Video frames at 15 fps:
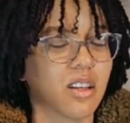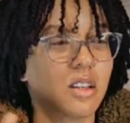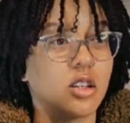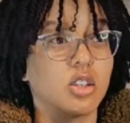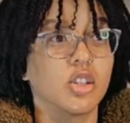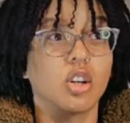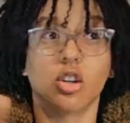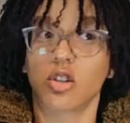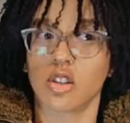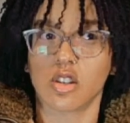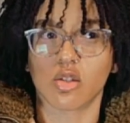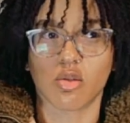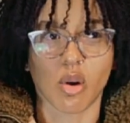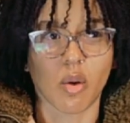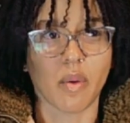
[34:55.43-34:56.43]
The church
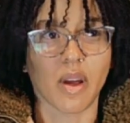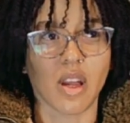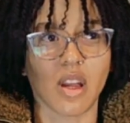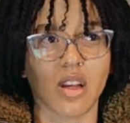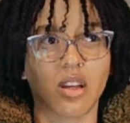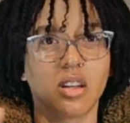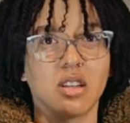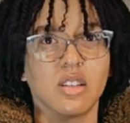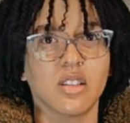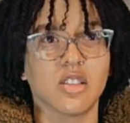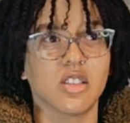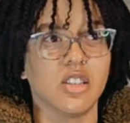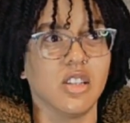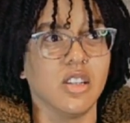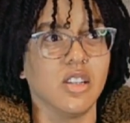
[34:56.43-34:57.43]
is growing.
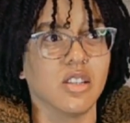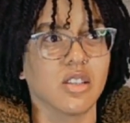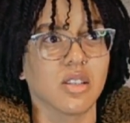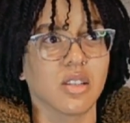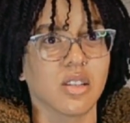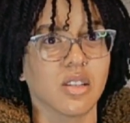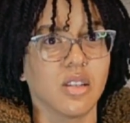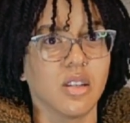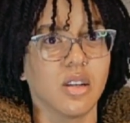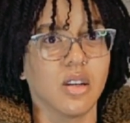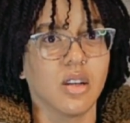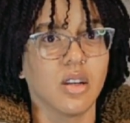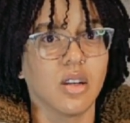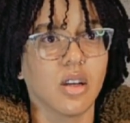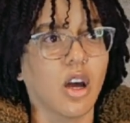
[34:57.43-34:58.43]
She's
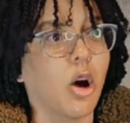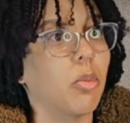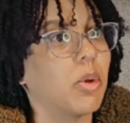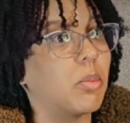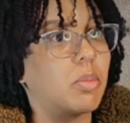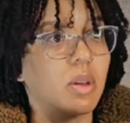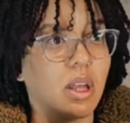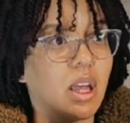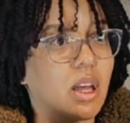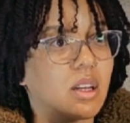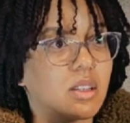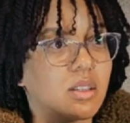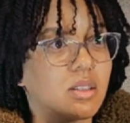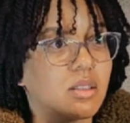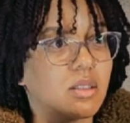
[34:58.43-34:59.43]
helping
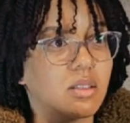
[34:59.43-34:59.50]
plant.